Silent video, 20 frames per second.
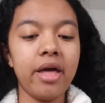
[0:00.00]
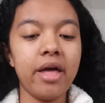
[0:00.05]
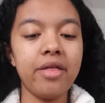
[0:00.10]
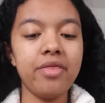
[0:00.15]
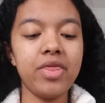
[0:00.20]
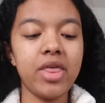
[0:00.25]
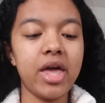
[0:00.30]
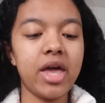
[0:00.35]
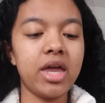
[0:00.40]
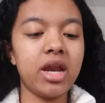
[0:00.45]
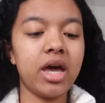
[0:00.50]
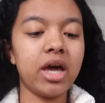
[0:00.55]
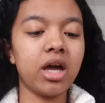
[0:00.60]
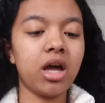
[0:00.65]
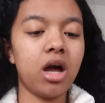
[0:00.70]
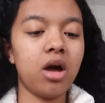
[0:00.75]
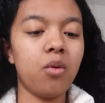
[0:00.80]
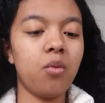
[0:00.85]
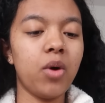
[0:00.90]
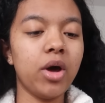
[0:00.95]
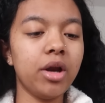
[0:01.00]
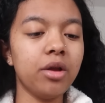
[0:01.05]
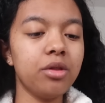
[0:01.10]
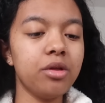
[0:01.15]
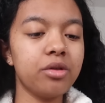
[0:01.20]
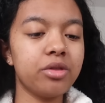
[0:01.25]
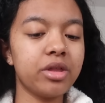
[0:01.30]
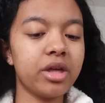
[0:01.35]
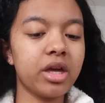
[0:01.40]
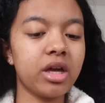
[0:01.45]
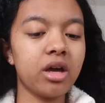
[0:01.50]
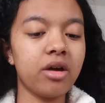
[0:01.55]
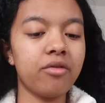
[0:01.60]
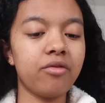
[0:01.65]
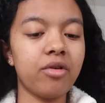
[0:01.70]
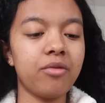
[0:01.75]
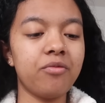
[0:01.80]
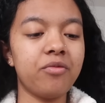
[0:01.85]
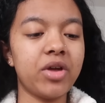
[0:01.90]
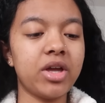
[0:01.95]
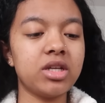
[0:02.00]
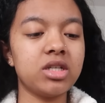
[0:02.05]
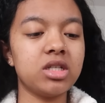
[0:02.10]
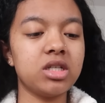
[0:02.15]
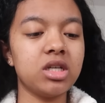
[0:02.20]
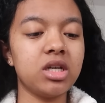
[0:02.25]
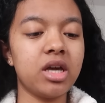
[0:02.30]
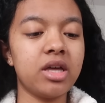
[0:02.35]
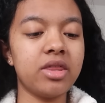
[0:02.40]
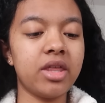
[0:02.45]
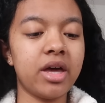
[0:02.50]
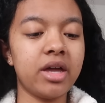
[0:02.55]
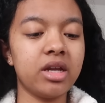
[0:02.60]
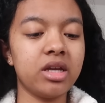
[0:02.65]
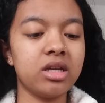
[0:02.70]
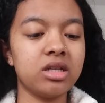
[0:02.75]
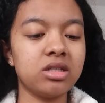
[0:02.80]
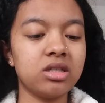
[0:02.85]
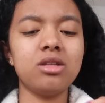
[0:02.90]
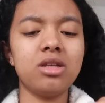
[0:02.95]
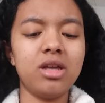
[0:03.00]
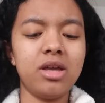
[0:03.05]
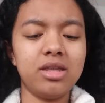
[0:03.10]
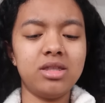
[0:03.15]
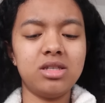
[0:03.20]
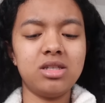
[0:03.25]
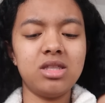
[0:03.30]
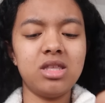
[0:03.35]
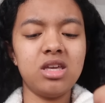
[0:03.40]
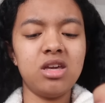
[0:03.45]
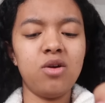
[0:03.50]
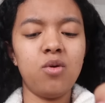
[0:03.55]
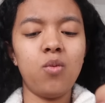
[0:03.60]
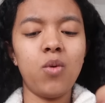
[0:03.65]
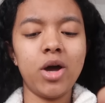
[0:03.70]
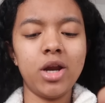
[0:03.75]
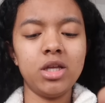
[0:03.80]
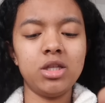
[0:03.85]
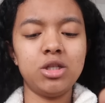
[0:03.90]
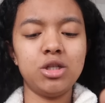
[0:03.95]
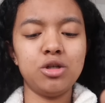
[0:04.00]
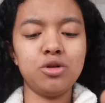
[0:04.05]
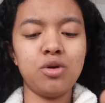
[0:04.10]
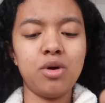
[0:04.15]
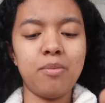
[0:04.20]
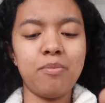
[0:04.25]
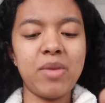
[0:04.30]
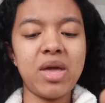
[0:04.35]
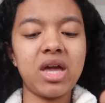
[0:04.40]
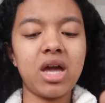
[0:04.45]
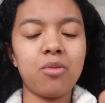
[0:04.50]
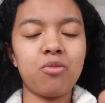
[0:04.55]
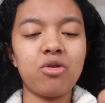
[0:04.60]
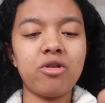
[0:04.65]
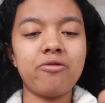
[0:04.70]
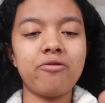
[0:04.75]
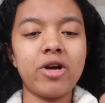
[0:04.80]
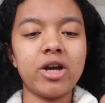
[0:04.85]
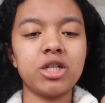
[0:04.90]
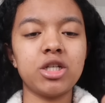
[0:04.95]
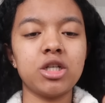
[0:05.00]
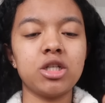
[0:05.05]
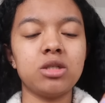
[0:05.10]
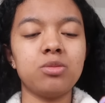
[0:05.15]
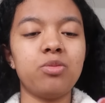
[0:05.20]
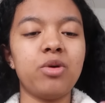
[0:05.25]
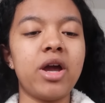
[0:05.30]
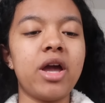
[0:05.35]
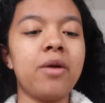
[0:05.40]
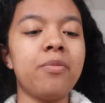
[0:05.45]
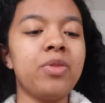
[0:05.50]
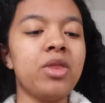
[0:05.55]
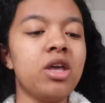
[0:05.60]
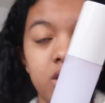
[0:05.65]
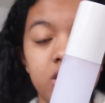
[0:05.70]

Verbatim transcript: And then I got one other thing from Fenty and that is it's the What It Dew Makeup Refreshing Spray.